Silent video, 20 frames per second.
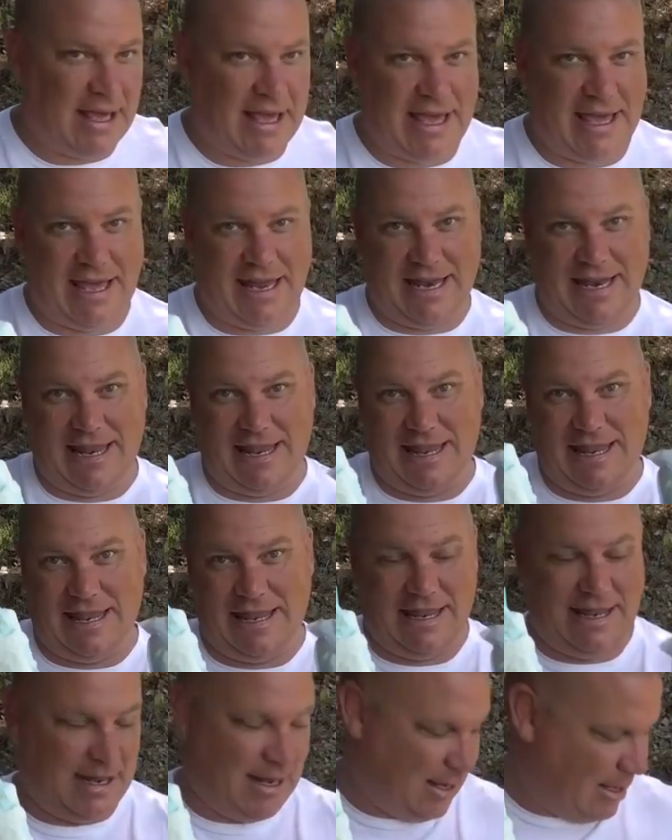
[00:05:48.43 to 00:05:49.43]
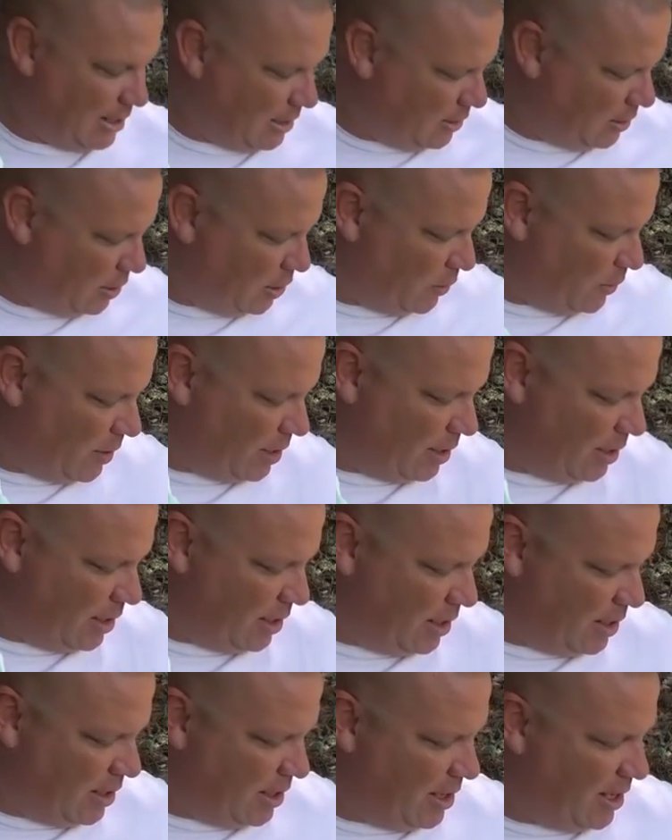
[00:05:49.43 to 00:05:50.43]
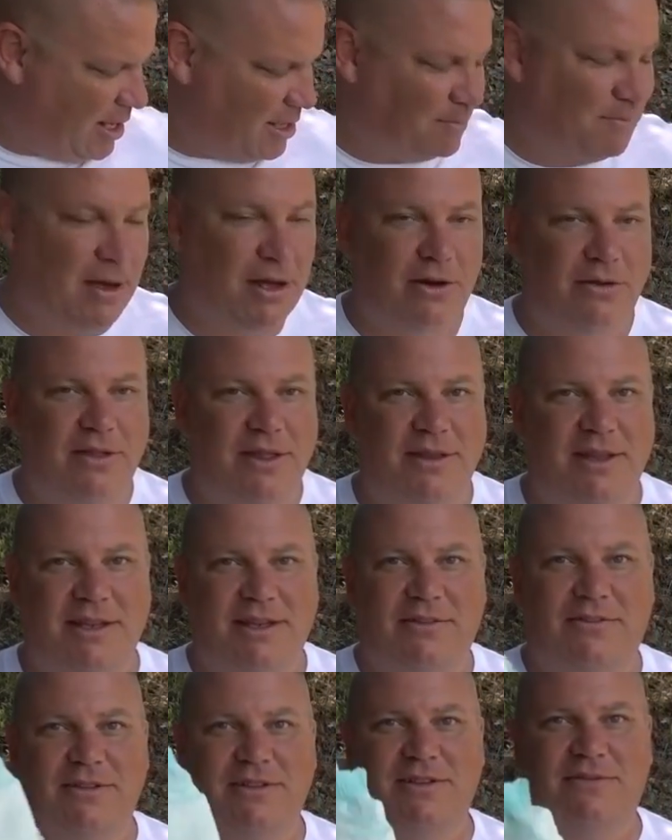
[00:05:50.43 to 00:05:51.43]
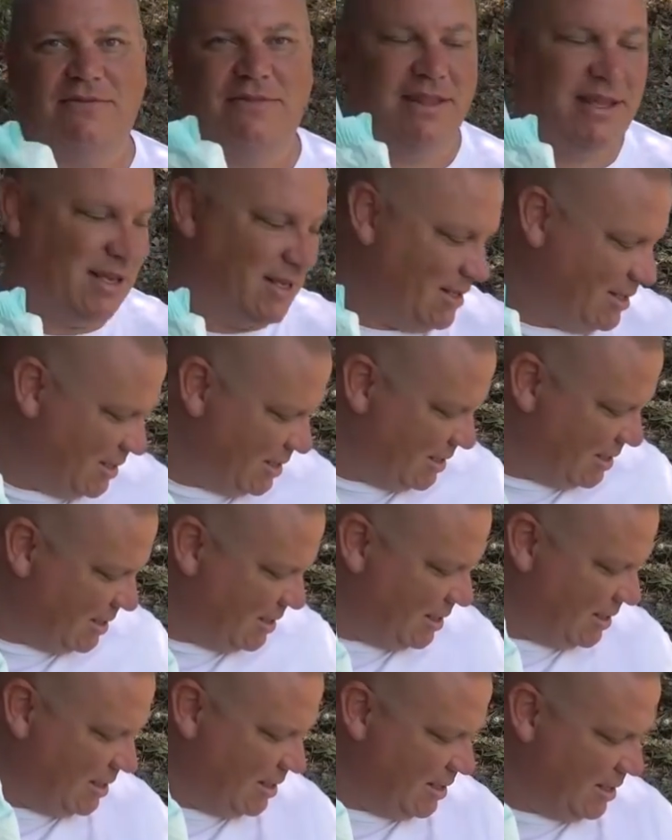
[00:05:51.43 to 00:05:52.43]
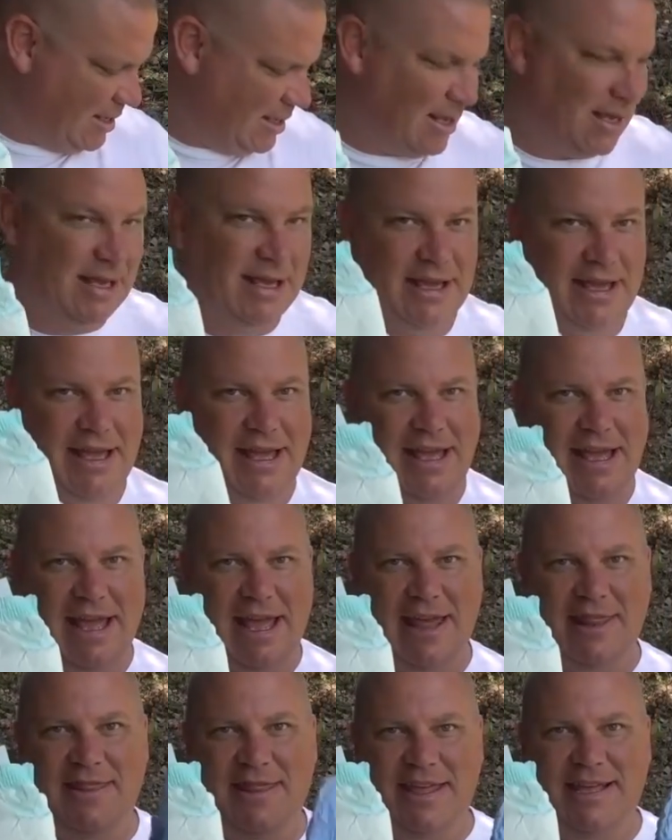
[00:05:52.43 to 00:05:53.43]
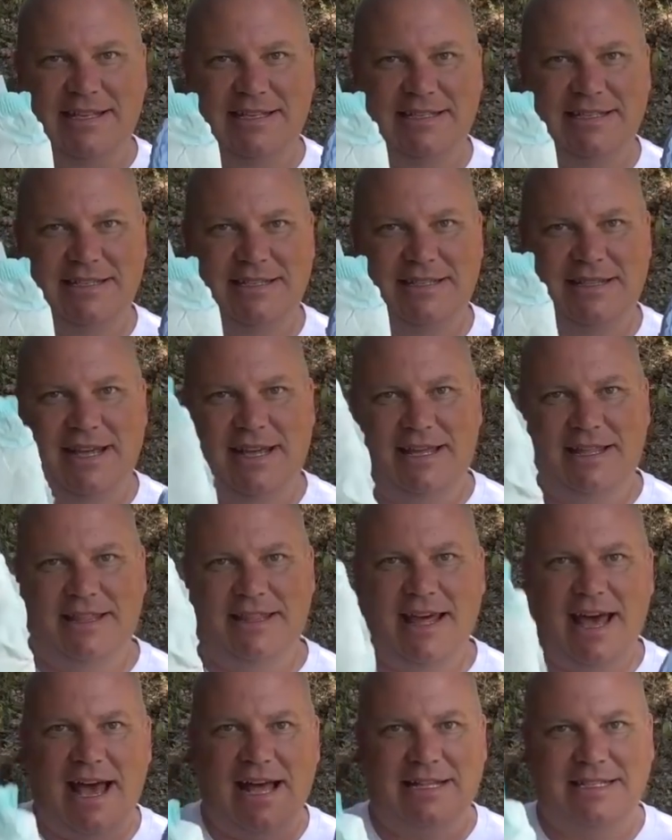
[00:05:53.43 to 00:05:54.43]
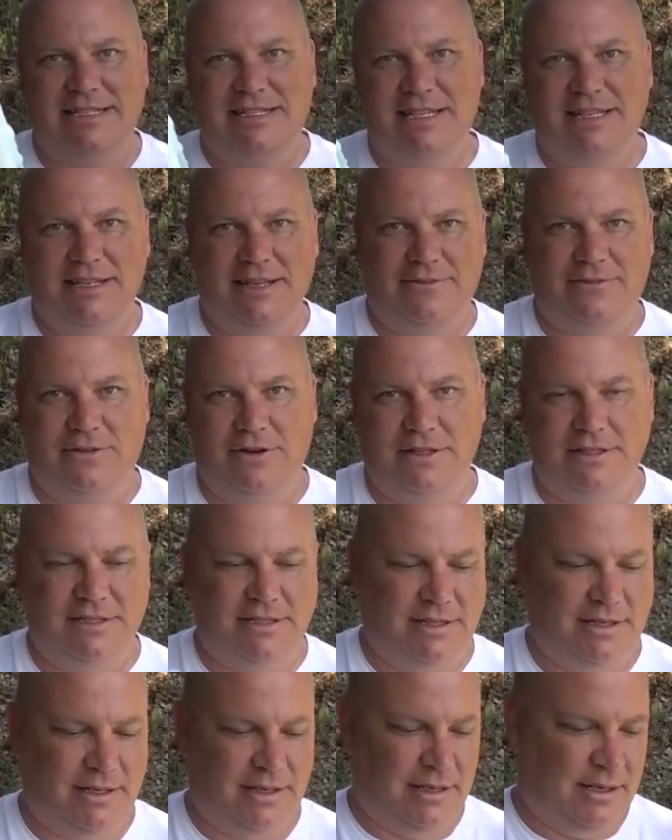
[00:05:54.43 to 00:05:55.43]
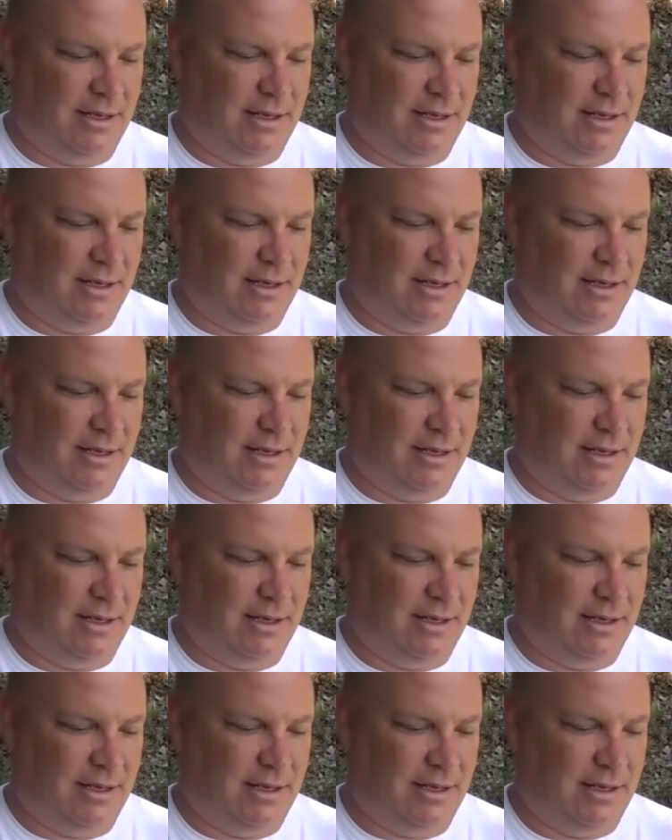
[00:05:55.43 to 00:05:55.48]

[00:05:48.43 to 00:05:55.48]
And you know what? It's better than the difference of this and this. Like, that's the difference.